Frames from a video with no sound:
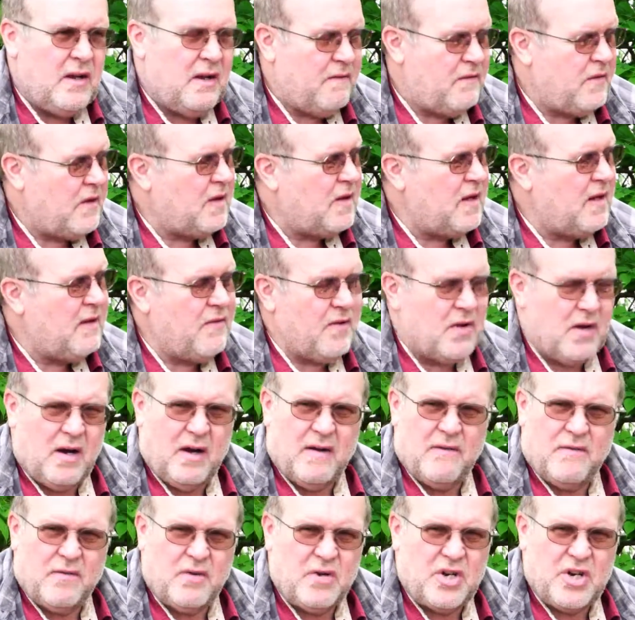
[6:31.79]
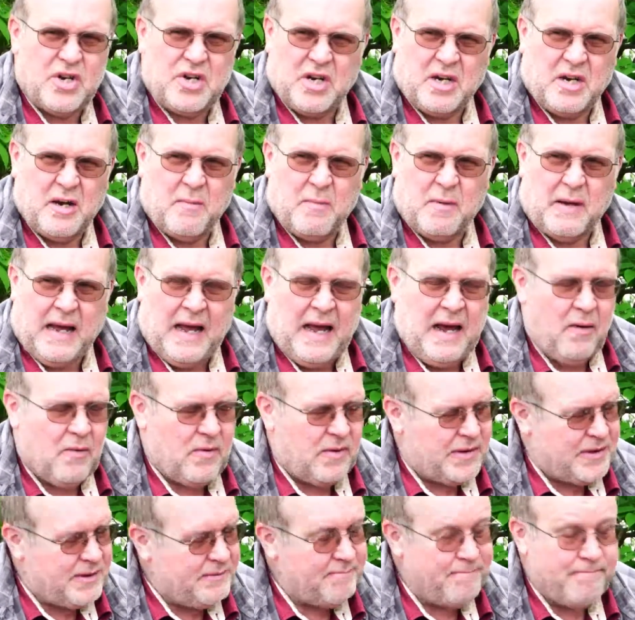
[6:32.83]
If you leave it on for just a couple
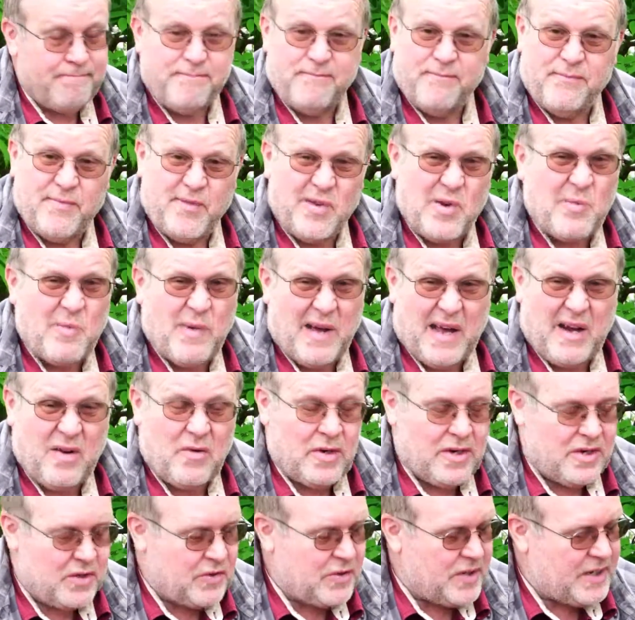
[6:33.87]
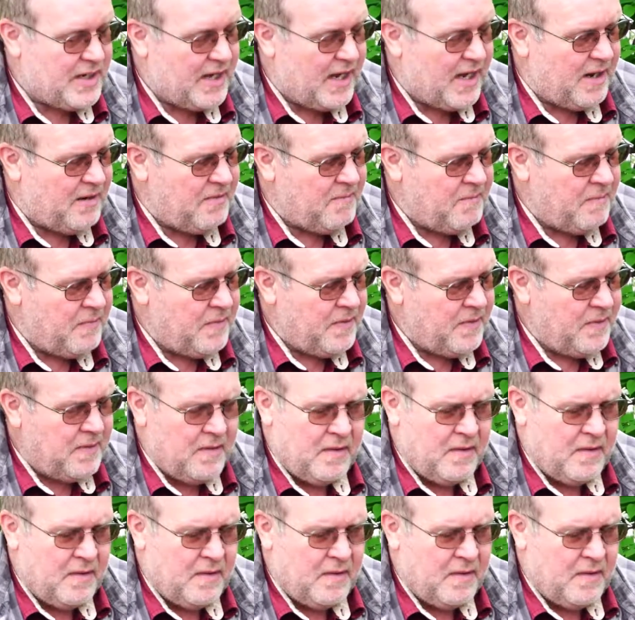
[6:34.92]
hours, your batteries are dead.